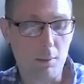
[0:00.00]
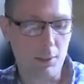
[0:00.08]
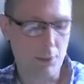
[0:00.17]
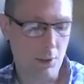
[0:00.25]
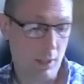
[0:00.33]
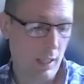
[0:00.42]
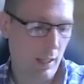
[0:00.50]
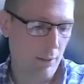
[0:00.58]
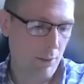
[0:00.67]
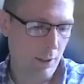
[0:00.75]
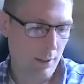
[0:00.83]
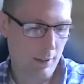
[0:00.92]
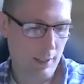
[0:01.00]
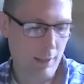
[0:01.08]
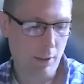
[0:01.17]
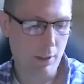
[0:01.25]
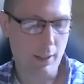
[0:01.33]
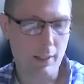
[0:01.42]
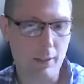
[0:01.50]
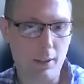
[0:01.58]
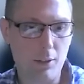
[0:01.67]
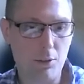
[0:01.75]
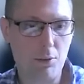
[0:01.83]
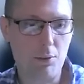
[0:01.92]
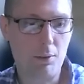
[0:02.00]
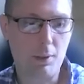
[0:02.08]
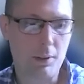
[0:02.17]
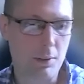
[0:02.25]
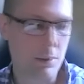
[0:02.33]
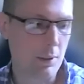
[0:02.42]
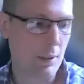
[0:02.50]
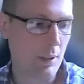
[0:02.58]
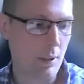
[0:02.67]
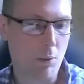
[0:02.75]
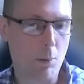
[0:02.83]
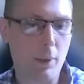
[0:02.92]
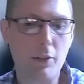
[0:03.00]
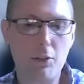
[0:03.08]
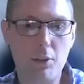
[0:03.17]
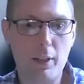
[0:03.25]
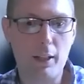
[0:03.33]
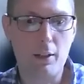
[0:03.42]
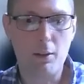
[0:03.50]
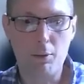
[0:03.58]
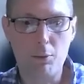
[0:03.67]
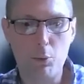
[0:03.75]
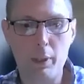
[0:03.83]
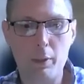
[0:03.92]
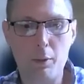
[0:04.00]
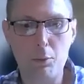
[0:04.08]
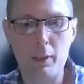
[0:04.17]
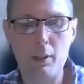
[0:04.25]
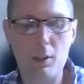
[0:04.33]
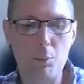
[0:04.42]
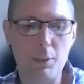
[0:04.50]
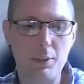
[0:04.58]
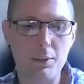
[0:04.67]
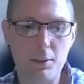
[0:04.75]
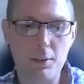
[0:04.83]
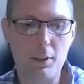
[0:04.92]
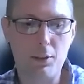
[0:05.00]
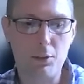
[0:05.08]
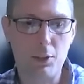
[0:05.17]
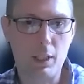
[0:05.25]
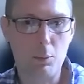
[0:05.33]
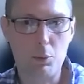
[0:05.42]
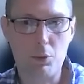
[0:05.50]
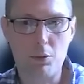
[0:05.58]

So I've heard ideas, a reset. If we come into these types of